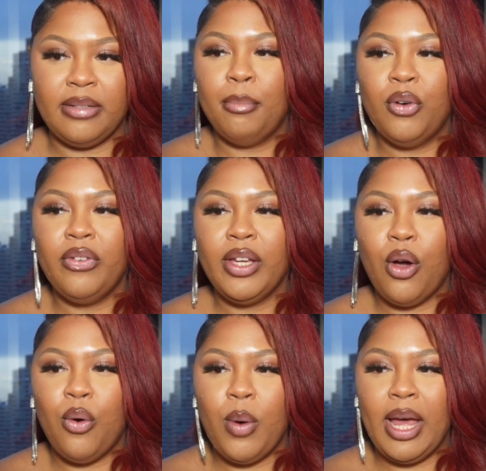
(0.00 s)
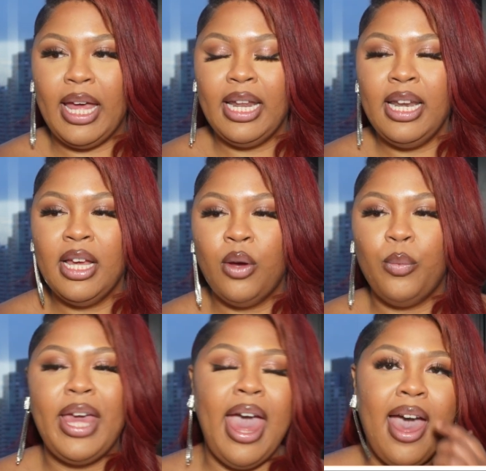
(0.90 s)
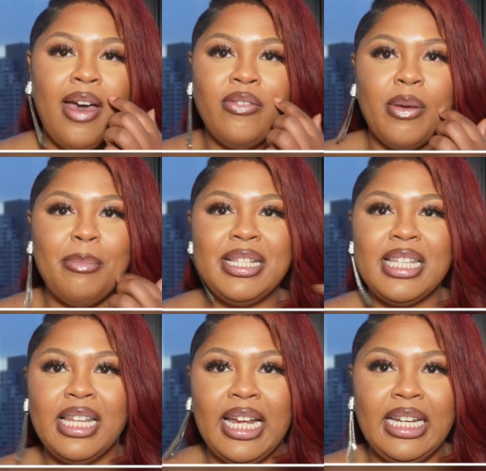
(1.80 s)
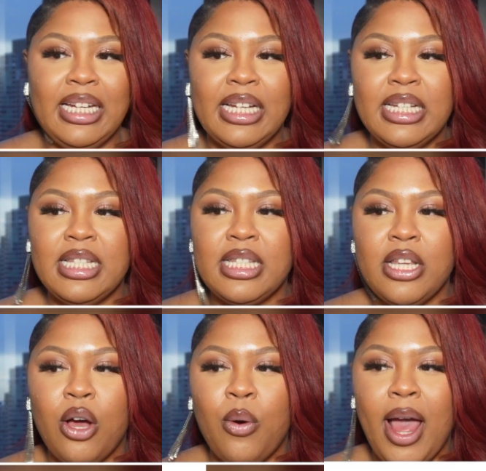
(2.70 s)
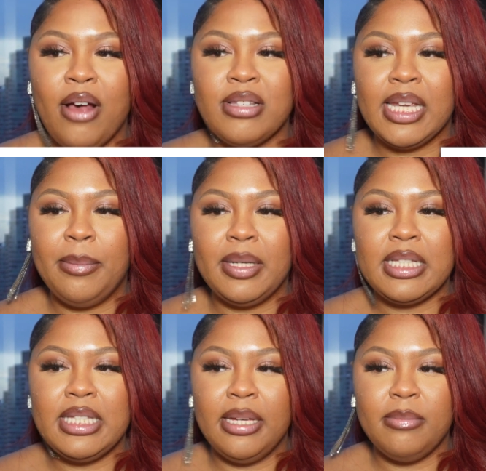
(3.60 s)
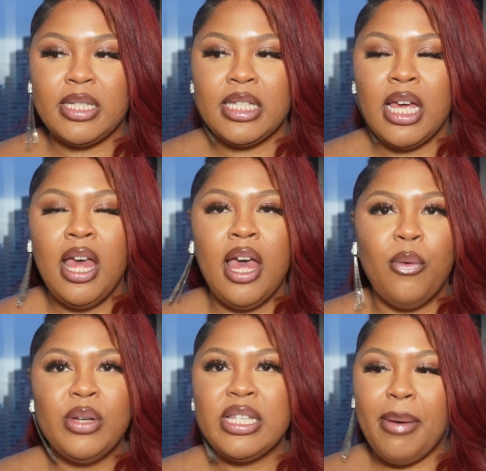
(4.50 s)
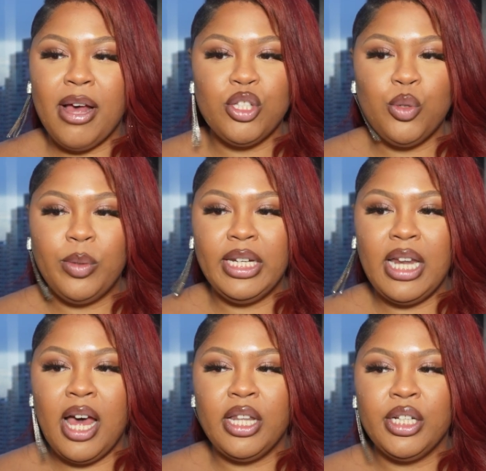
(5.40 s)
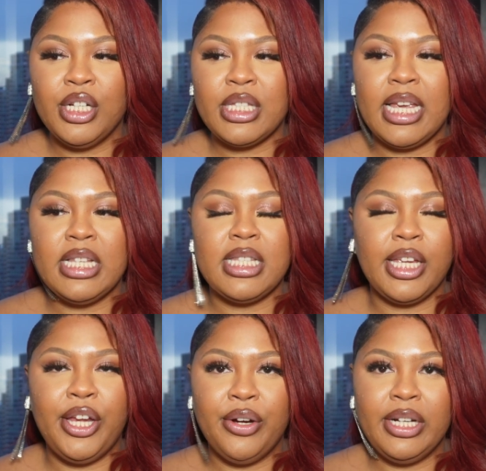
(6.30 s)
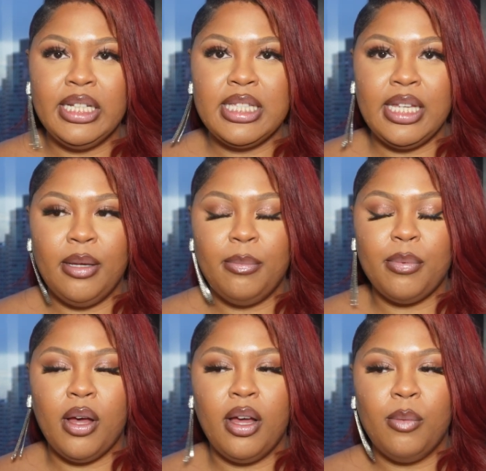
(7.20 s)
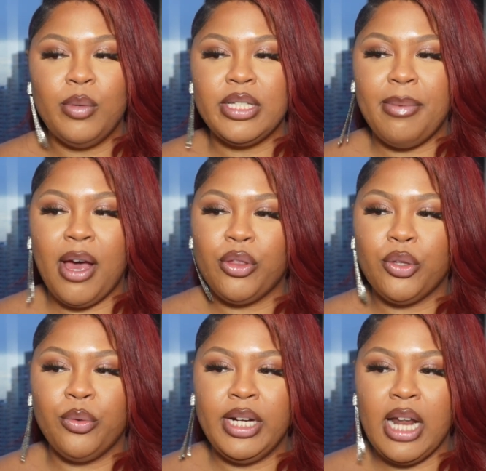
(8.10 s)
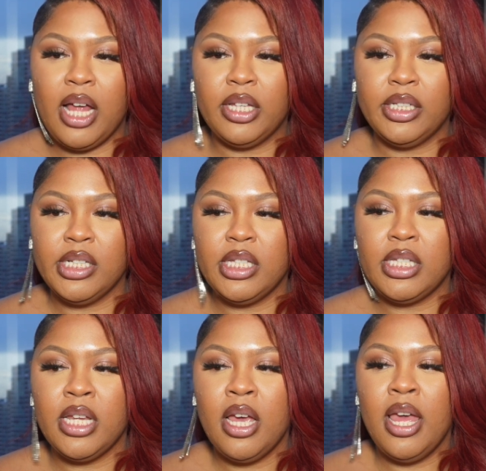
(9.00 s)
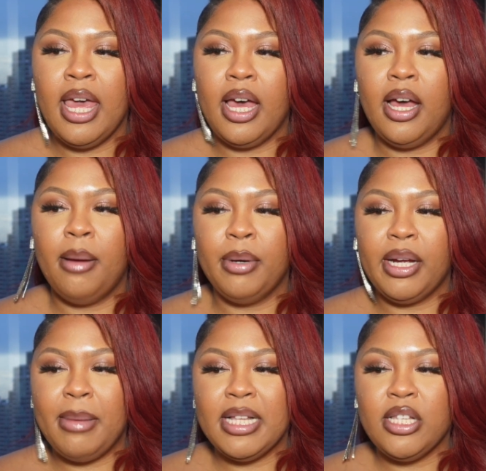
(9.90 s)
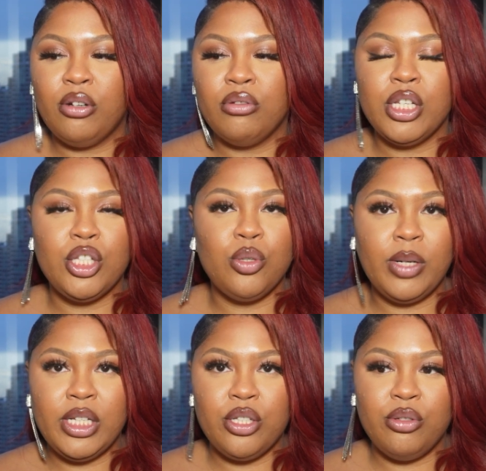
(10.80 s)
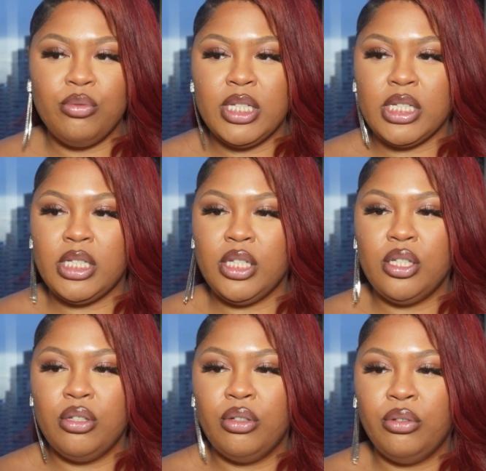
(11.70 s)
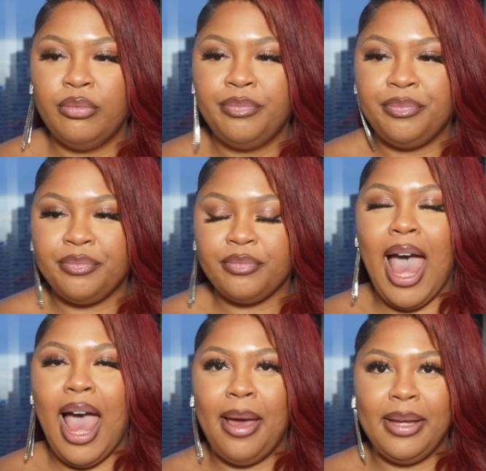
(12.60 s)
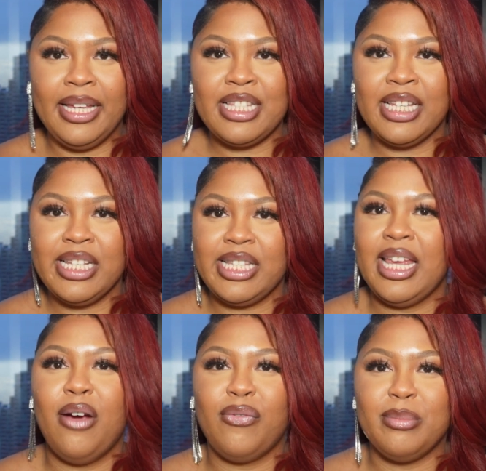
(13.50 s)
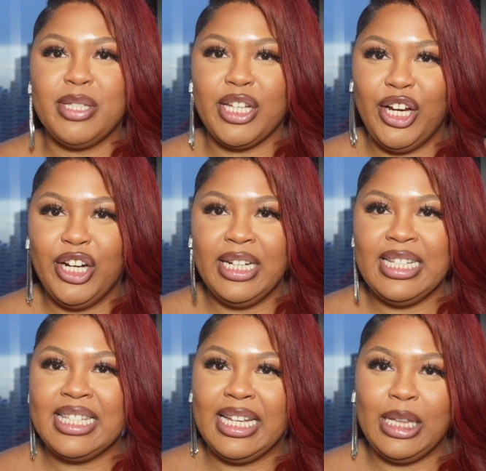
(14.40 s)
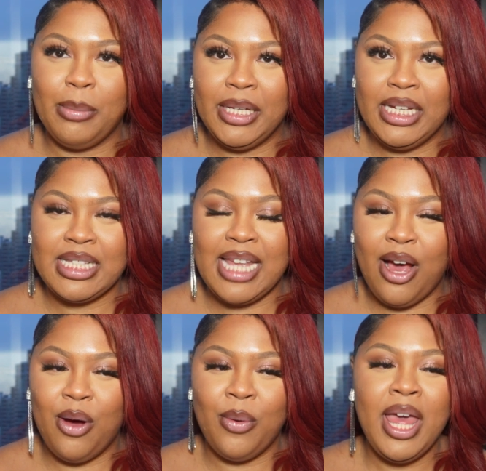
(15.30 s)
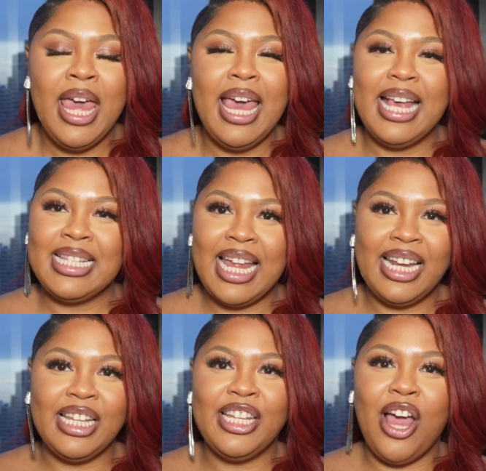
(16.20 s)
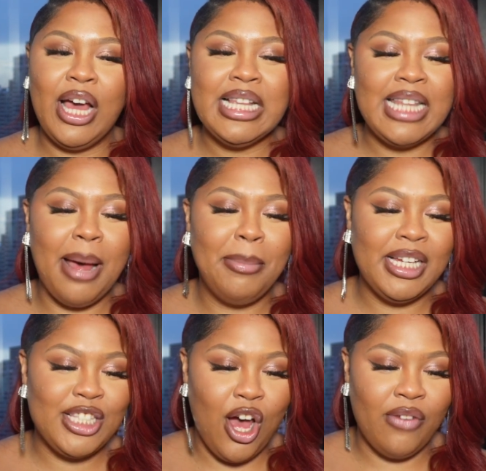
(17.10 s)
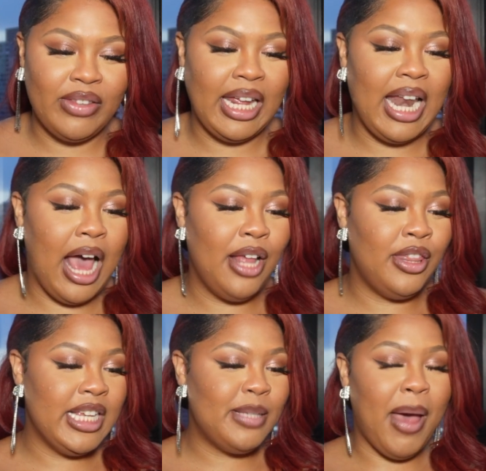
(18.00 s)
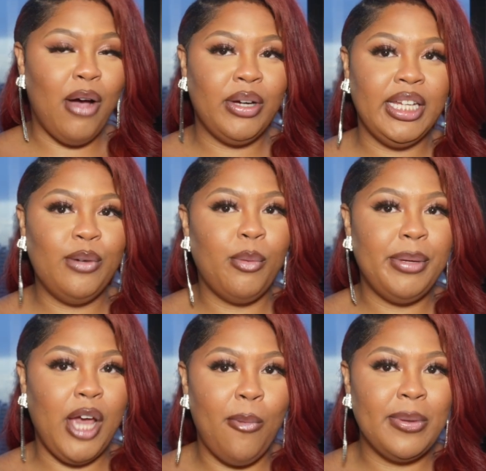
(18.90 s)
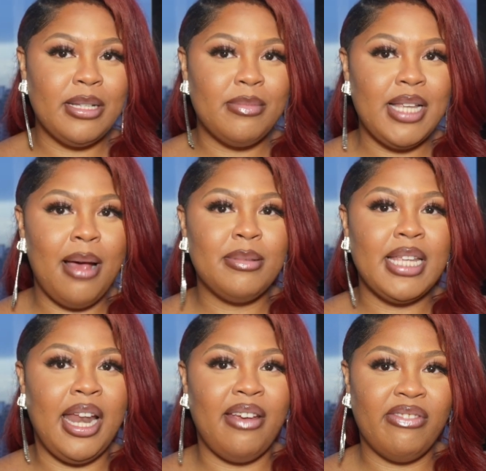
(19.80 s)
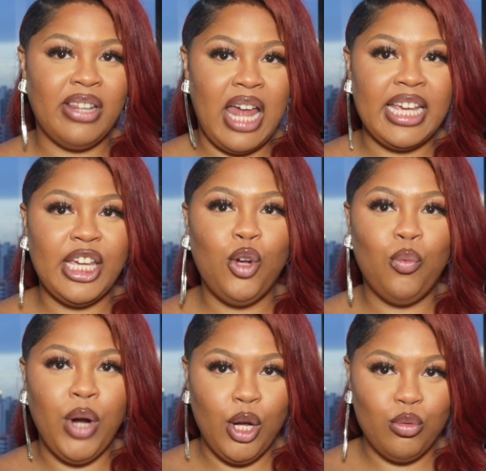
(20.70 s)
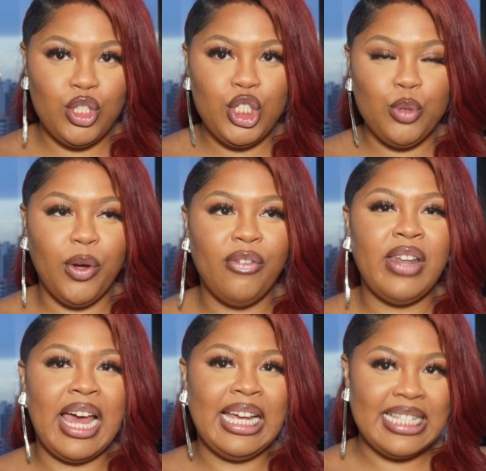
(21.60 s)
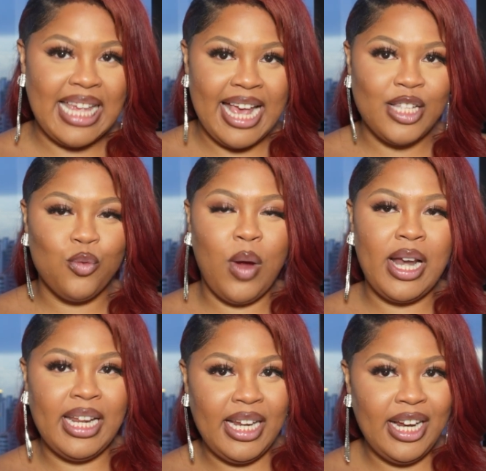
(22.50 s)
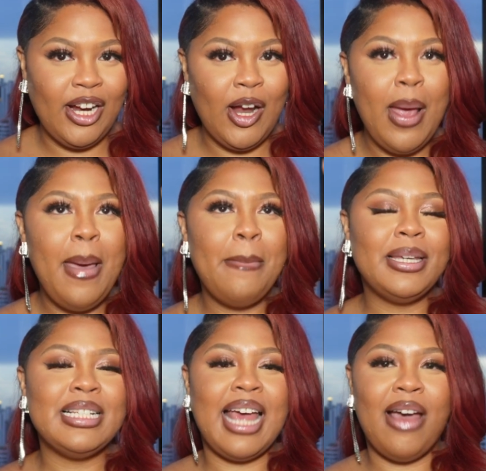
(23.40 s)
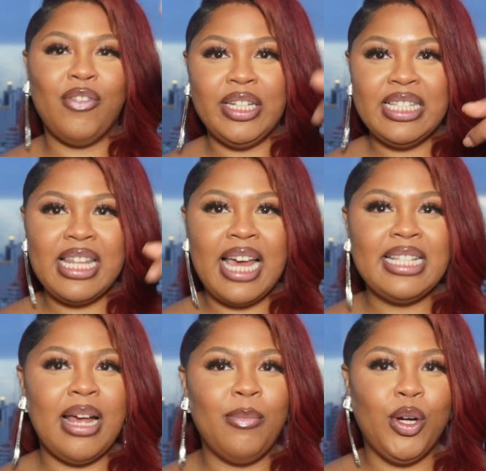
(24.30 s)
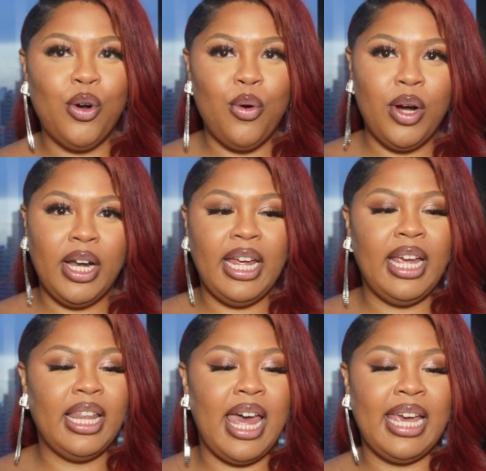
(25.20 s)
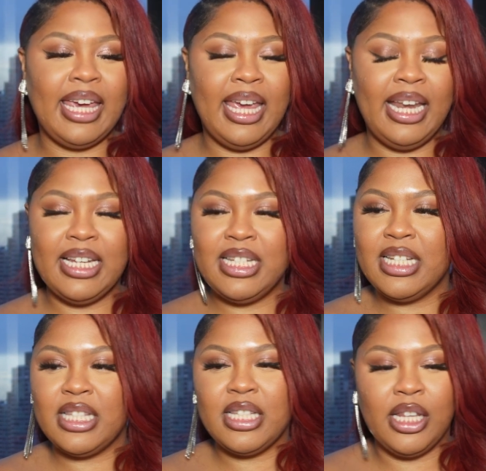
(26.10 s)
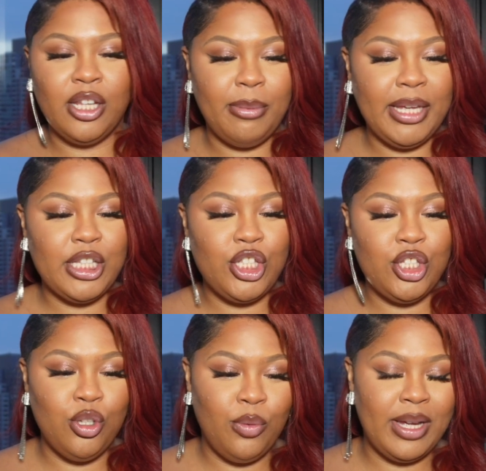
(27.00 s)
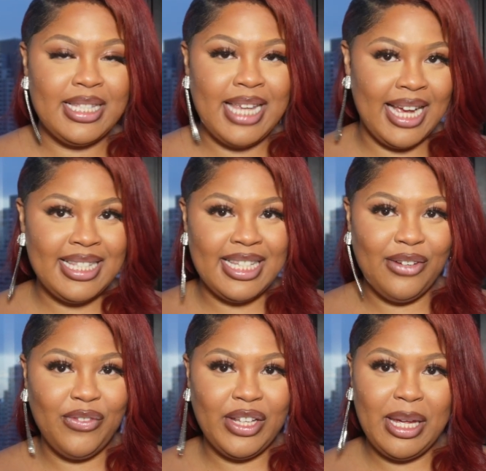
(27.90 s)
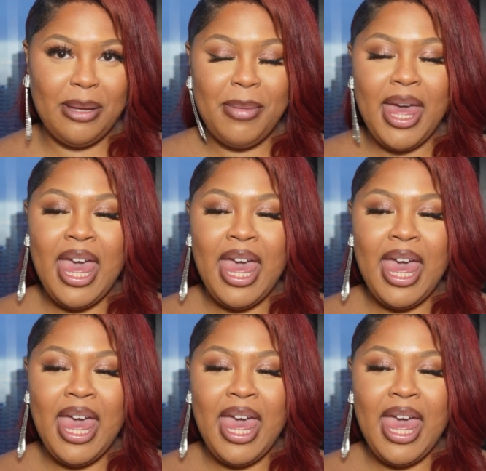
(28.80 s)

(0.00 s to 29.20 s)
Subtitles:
Moving on, we have miscellaneous. So housekeeping tips was about $20, and security tip was about $3, bringing my total to $22.62. I solicit help from security to get the bugs out. It's not, y'all, it's not bugs often. This balcony will be open sometimes, and a flying roach will fly his ass right in here because I have on these lights. I'm recording, like, and it's just a little bit too enticing for them.